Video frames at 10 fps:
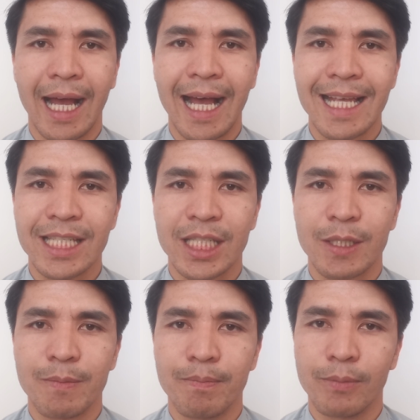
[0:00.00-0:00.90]

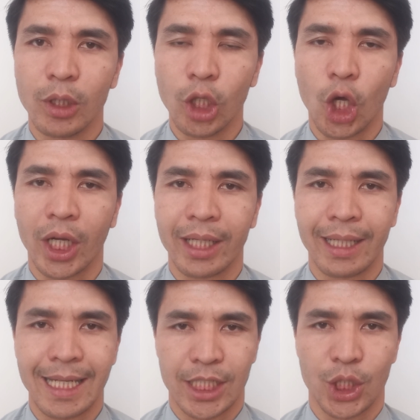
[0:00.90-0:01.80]
as longer
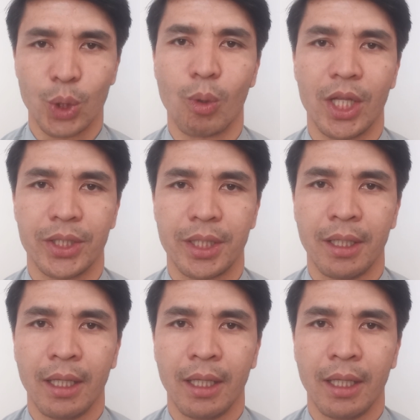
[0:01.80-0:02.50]
as you want.